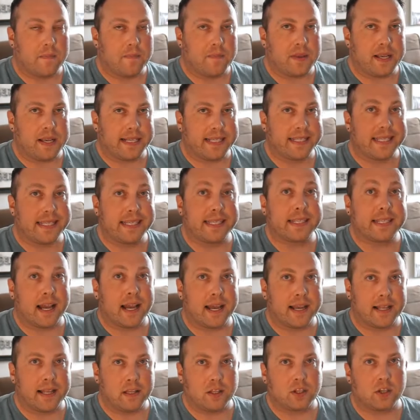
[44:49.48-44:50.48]
is
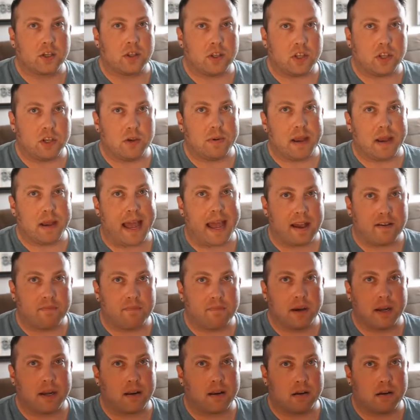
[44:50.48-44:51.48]
designed so that you have
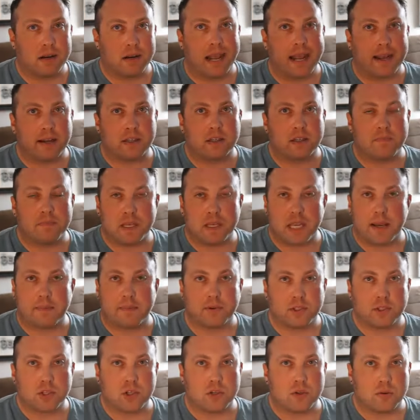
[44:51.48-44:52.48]
money on hand to be
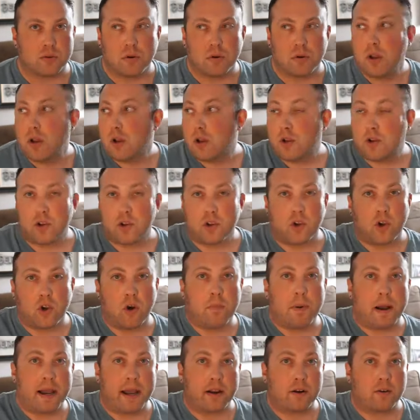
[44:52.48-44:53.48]
able to
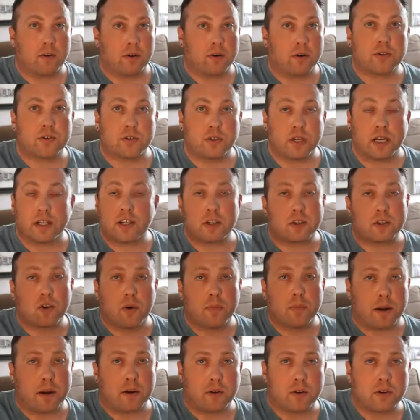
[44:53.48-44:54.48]
go buy groceries, not just
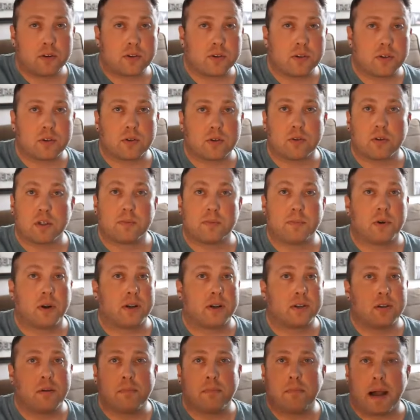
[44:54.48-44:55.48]
go buy grocery stores, but
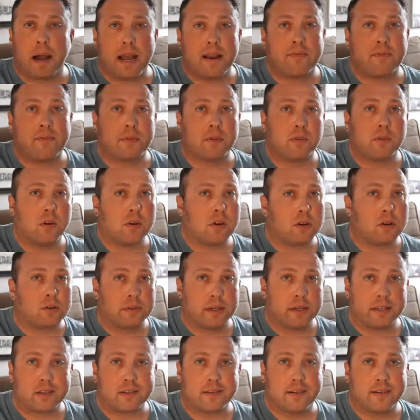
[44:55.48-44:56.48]
also buy from the local
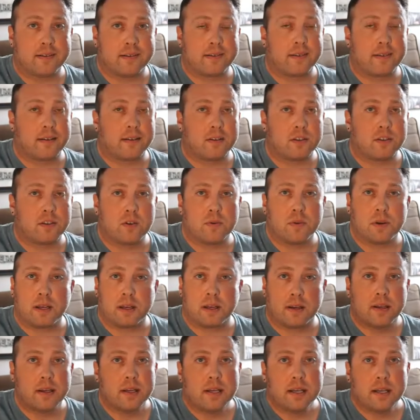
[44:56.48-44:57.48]
restaurants that are
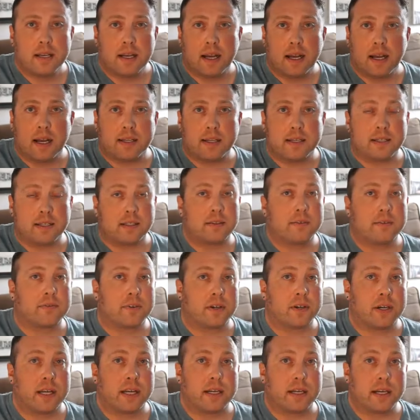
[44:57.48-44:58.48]
doing
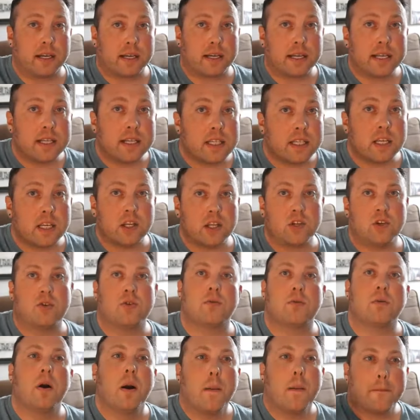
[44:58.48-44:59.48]
delivery, and
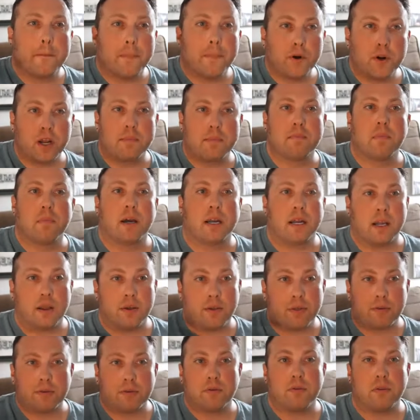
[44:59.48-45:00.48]
continue putting money
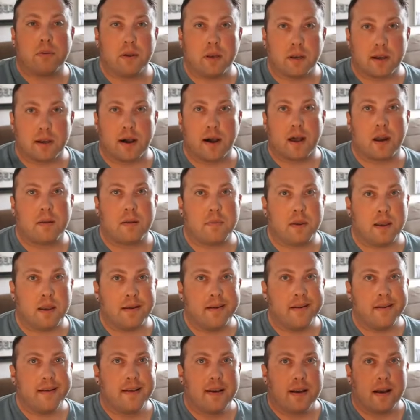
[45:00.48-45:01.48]
through the
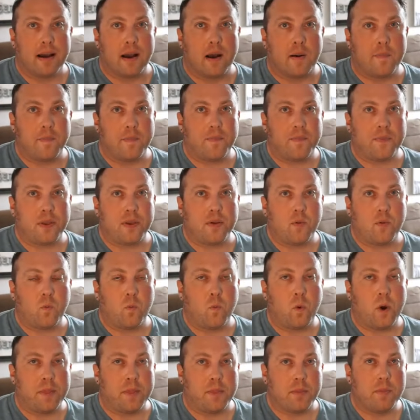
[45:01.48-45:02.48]
economy.
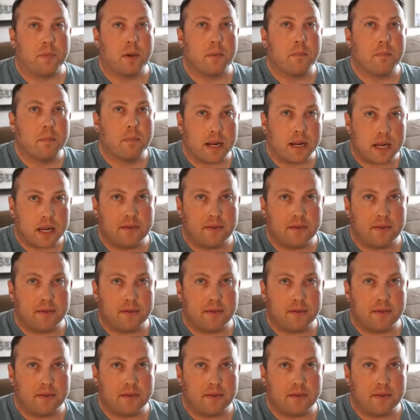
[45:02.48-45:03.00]
When the money